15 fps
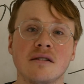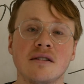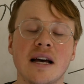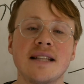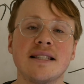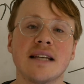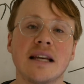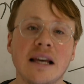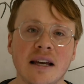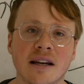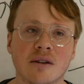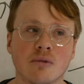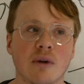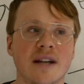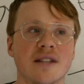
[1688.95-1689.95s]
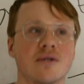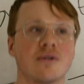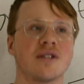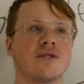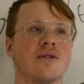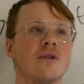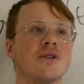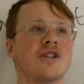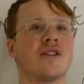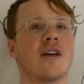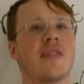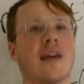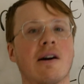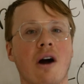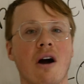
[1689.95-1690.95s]
That's it, right? So this notion
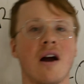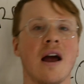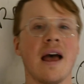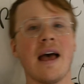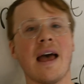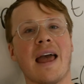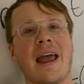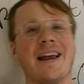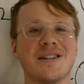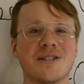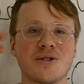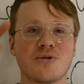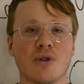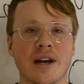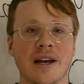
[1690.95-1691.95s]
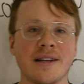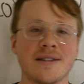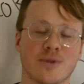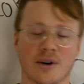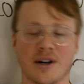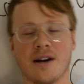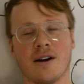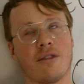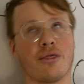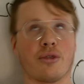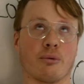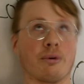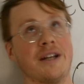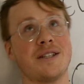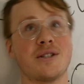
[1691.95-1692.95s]
that there are 8 strains or
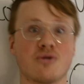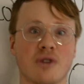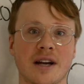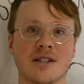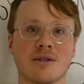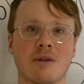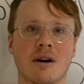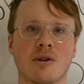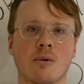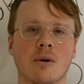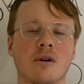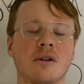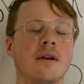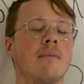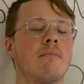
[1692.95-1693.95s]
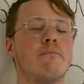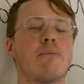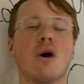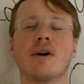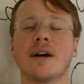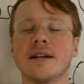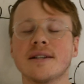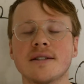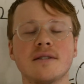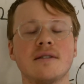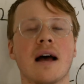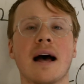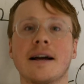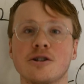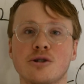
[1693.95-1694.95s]
3 strains around the world, bogus,
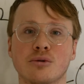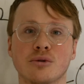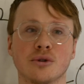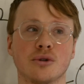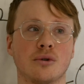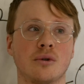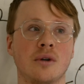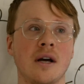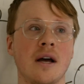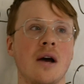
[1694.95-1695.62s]
not true.